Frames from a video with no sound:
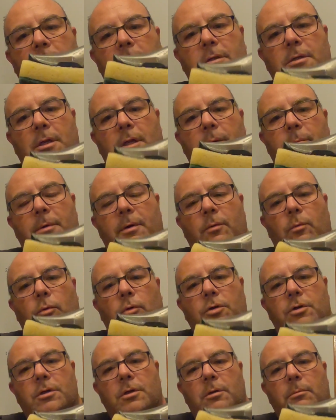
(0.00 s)
there's a little bit of
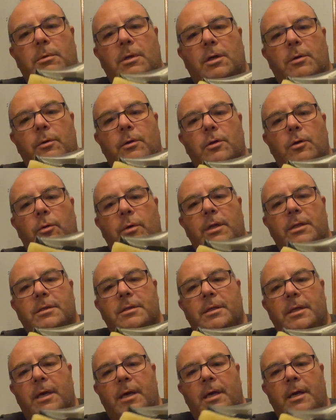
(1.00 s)
washing up liquid going
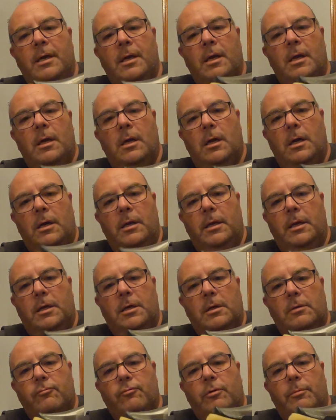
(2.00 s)
into there, and
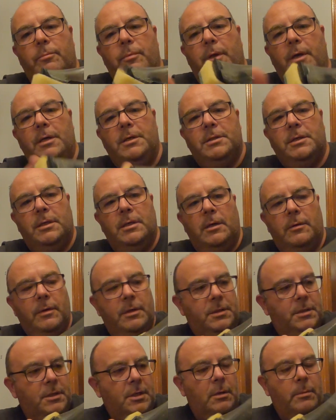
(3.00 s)
it can rub nicely. Now
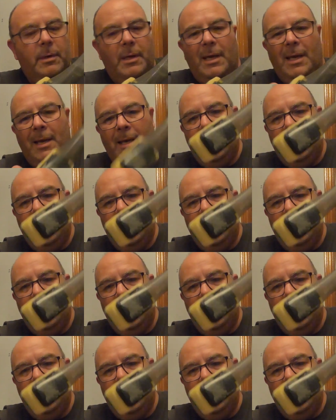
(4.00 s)
this is going to